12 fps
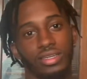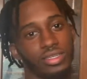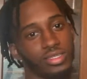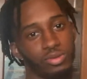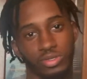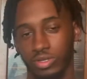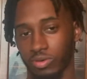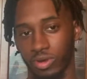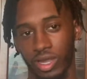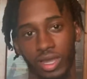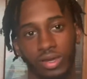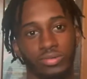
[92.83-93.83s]
Switch it
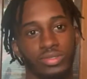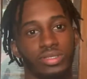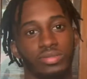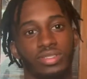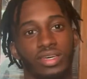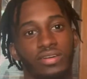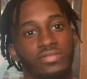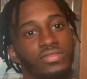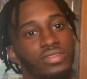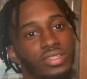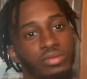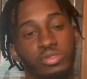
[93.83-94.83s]
around with some stuff,
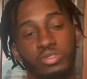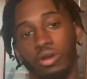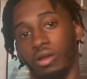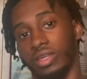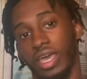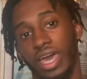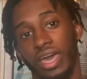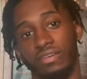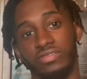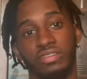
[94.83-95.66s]
see what you already have,